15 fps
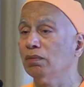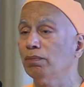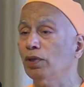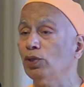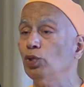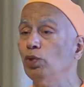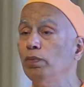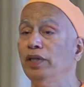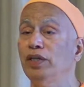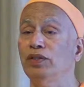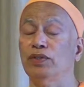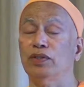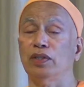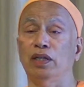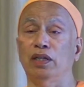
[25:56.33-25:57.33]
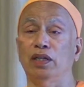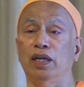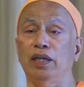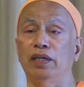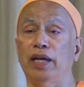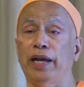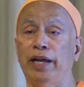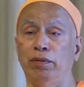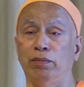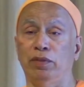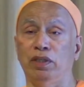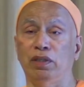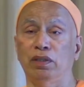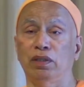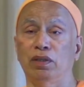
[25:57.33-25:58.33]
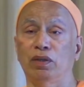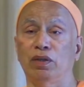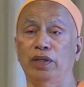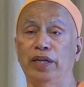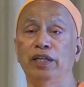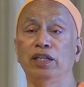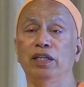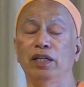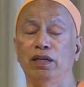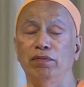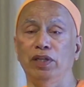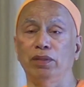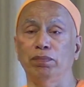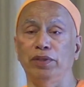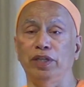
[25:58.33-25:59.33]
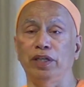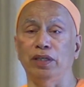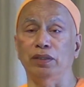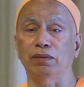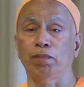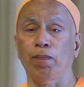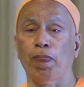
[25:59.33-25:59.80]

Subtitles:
Pashu means an animal or any living being,